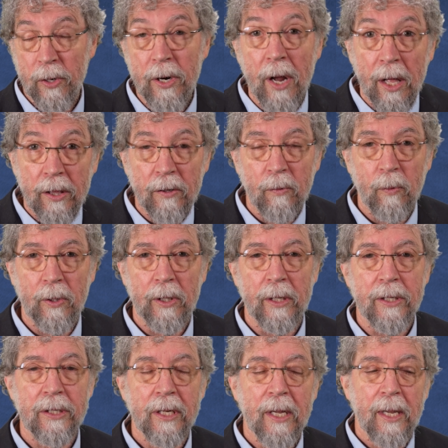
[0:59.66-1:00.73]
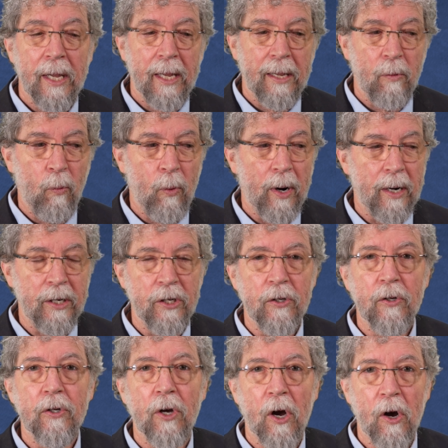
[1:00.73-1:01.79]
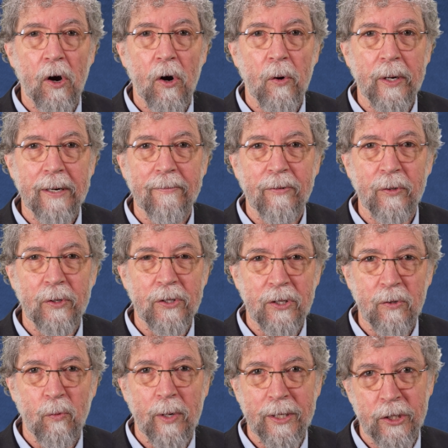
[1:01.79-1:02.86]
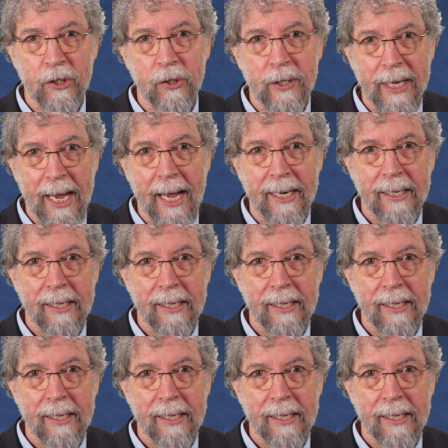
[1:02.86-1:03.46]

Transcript: in other words, where you go influences what you get.